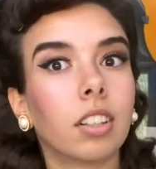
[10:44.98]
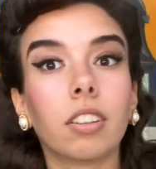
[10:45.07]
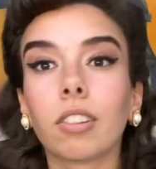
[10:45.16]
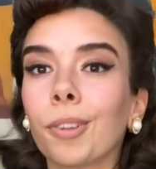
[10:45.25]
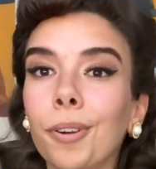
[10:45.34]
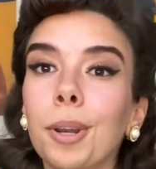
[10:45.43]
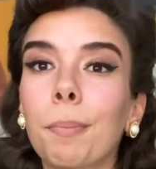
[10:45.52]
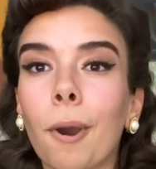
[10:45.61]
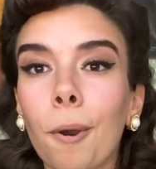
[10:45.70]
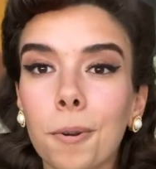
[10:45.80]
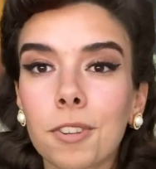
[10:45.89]
Learn to
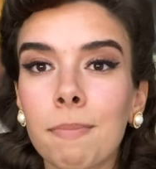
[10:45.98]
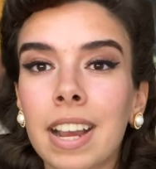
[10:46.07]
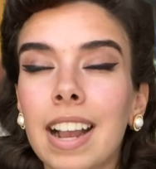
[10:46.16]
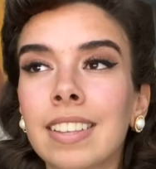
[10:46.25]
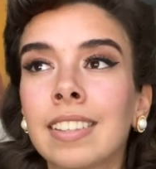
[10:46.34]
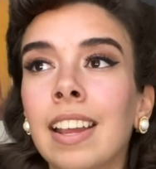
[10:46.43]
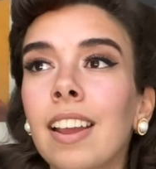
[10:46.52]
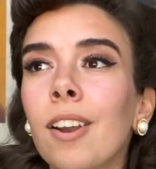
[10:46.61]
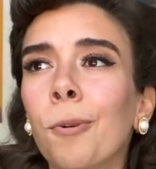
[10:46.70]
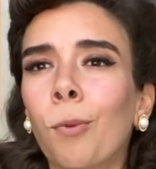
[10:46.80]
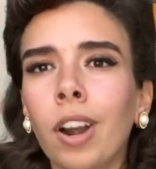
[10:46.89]
pose, because
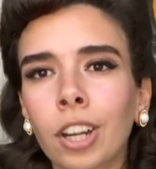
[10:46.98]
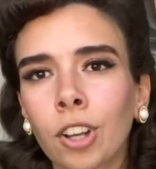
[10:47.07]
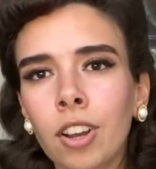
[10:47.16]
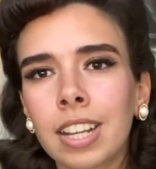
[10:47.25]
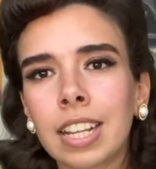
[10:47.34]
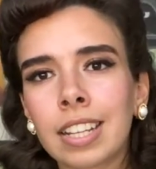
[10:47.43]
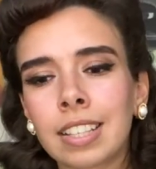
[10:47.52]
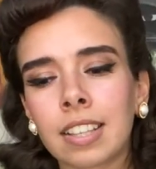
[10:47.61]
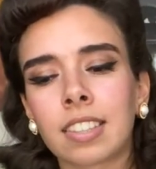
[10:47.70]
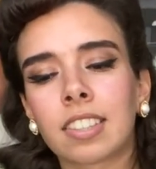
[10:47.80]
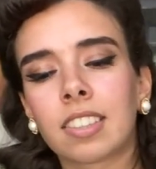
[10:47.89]
what good is a
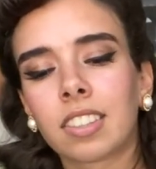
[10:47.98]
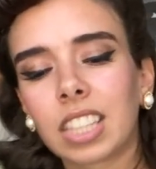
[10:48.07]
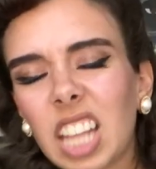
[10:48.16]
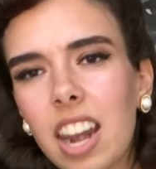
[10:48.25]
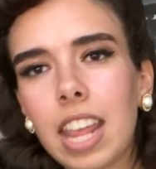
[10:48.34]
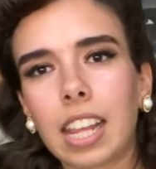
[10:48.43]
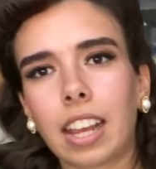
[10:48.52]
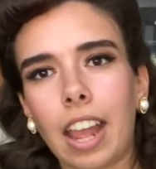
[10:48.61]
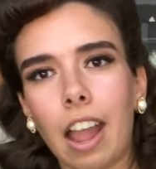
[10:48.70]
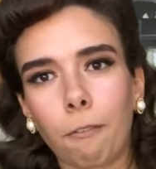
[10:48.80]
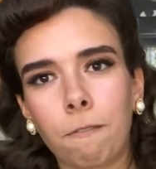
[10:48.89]
stunning
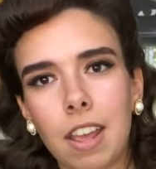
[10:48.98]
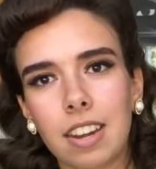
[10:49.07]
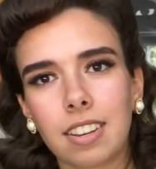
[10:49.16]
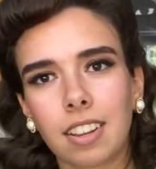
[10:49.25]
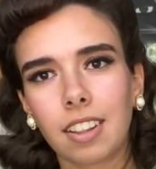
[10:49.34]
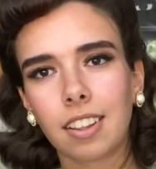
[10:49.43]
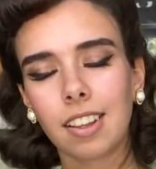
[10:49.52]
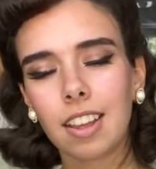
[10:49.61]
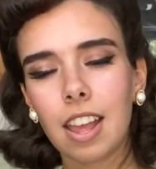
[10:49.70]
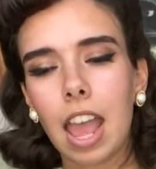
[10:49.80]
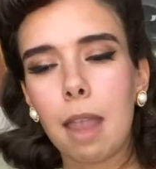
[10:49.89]
outfit,
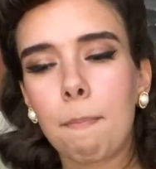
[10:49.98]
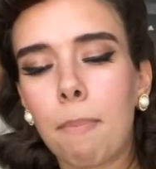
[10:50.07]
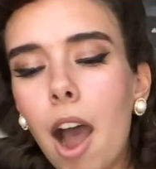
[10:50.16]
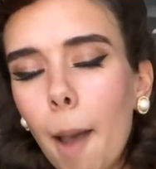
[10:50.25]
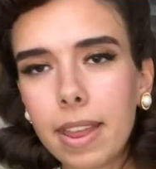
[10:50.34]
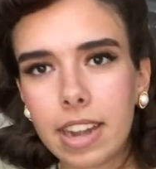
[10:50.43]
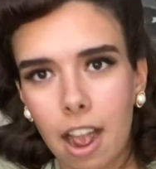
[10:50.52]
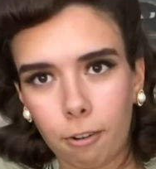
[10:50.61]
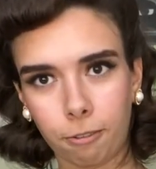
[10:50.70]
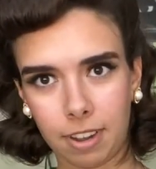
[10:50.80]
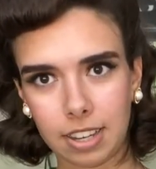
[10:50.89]
a poppin'
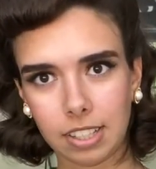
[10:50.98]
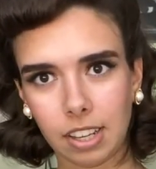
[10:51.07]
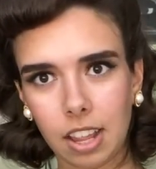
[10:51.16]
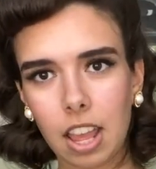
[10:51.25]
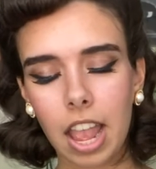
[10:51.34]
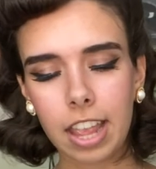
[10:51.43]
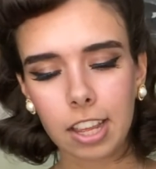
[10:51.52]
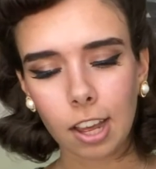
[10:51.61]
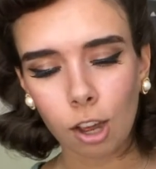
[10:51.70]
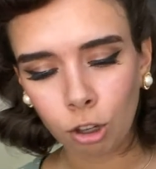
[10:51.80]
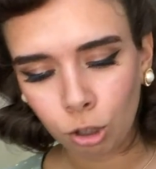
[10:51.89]
outfit, a
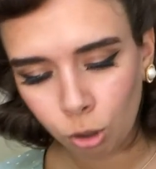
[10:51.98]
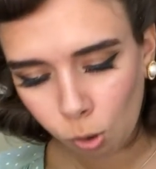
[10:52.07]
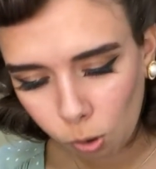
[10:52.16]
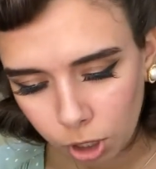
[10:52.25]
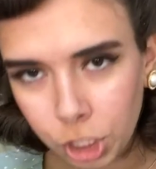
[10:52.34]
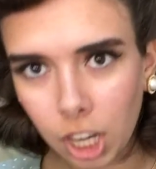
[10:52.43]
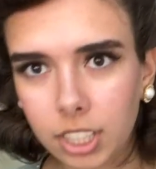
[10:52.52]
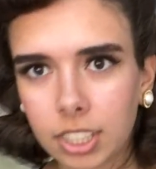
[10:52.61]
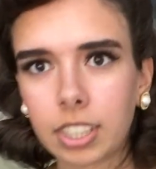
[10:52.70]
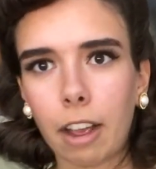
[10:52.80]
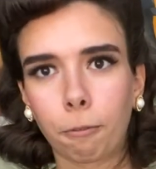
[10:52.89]
gorgeous
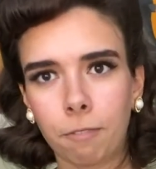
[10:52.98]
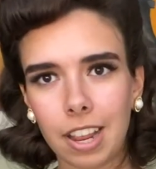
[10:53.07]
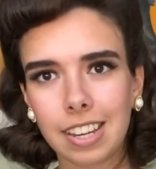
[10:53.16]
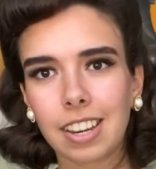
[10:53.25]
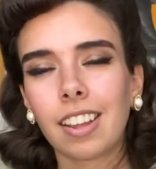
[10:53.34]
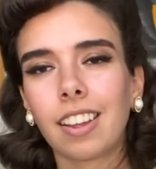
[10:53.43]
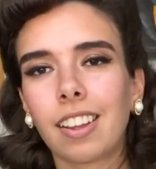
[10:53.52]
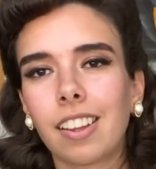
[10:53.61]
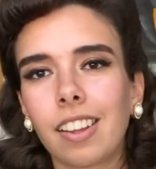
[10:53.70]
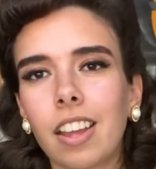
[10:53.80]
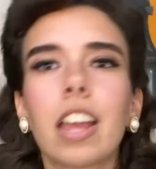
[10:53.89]
outfit
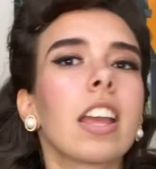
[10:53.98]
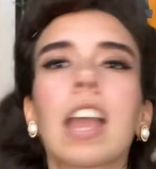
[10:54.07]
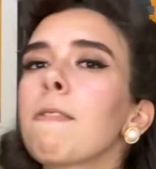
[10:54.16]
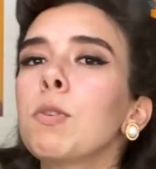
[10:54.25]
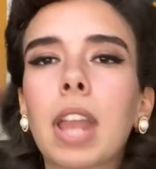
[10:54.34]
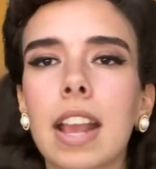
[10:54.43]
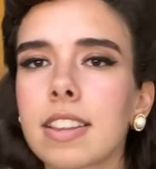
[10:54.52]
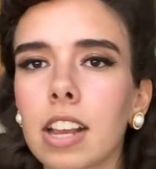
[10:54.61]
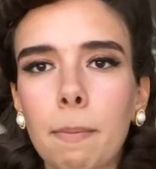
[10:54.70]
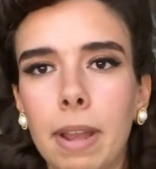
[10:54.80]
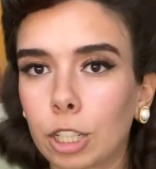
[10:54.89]
if you can't take a
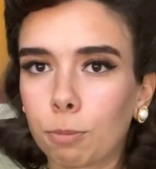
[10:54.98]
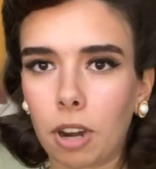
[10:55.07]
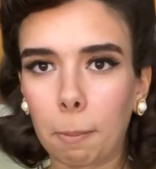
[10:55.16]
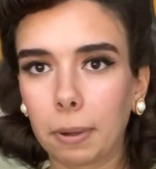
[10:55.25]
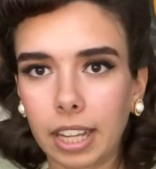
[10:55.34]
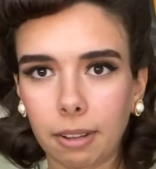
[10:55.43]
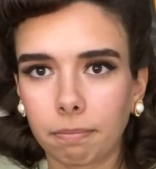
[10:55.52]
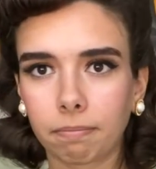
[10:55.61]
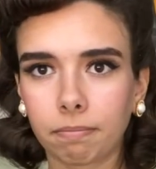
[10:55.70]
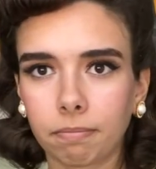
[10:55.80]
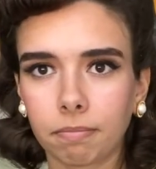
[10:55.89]
picture properly?
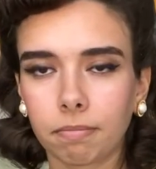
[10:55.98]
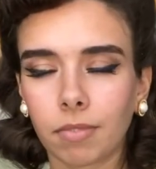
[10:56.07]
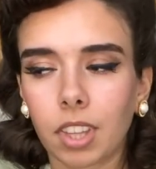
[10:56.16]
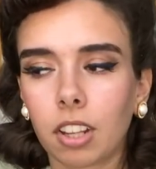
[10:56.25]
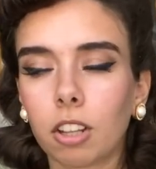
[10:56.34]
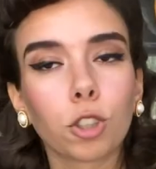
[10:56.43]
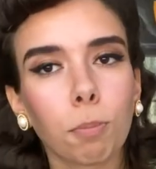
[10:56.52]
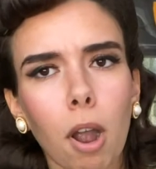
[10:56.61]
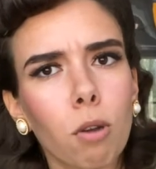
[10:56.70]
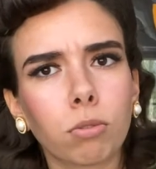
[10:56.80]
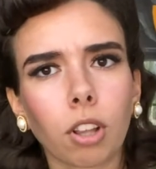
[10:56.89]
So
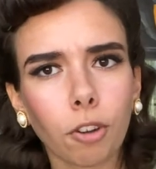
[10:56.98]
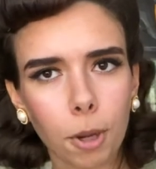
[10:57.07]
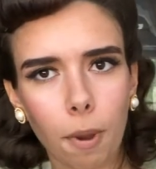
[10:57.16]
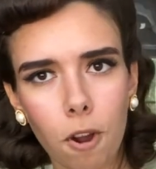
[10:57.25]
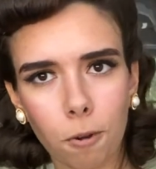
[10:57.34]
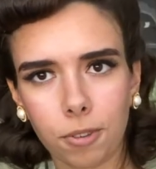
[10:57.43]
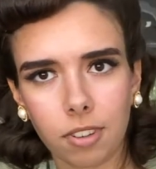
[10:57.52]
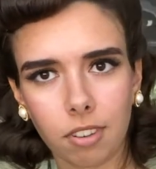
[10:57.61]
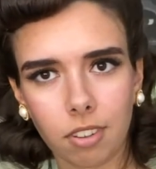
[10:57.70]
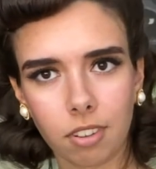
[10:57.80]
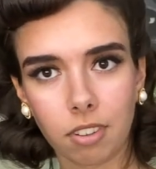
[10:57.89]
pose, learn to pose.
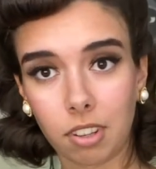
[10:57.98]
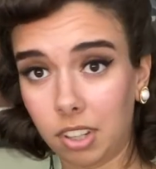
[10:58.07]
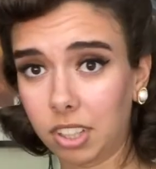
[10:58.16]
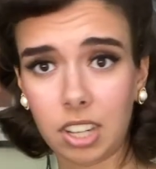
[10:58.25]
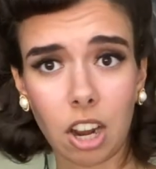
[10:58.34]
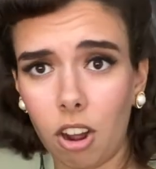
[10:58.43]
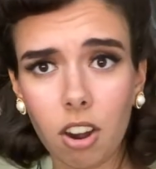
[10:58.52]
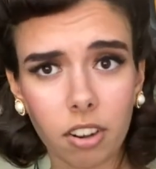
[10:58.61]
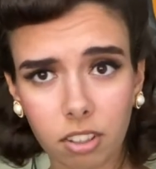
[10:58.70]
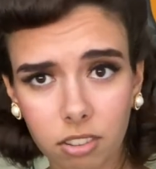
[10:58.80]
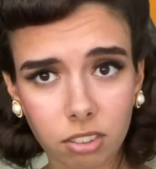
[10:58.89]
Not
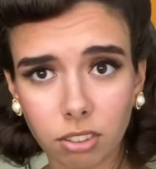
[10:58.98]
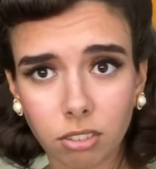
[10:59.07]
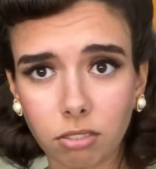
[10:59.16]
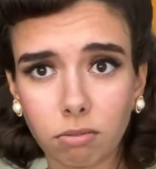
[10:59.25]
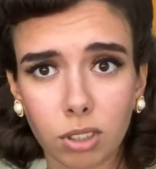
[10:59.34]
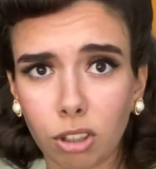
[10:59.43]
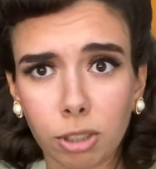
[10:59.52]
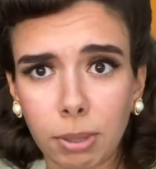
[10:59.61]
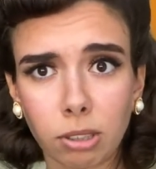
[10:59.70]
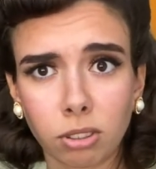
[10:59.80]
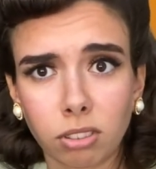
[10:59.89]
hard, just learn to
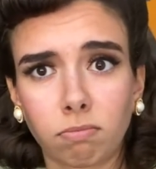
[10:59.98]
pose.